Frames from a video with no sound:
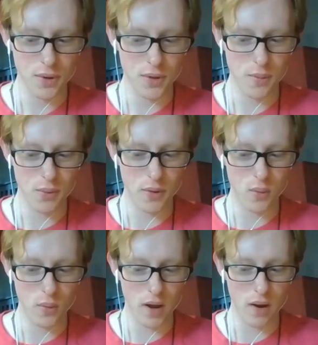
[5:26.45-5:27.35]
to the point
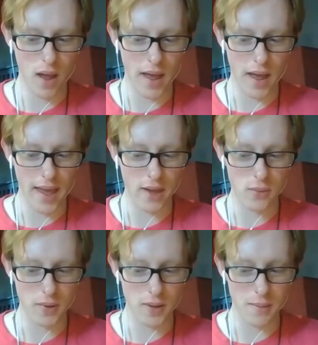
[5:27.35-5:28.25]
where I
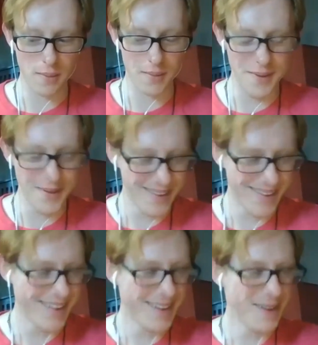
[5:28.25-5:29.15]
actually
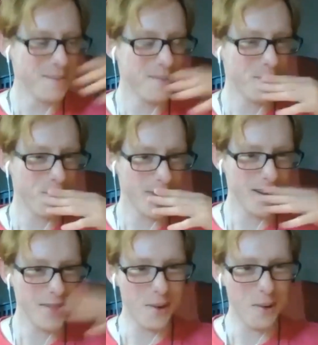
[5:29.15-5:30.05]

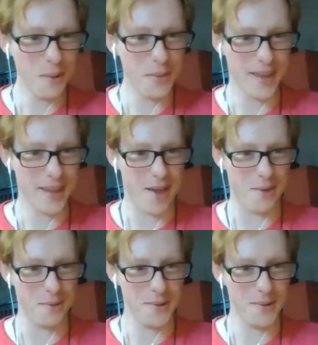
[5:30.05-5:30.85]
printed the whole thing out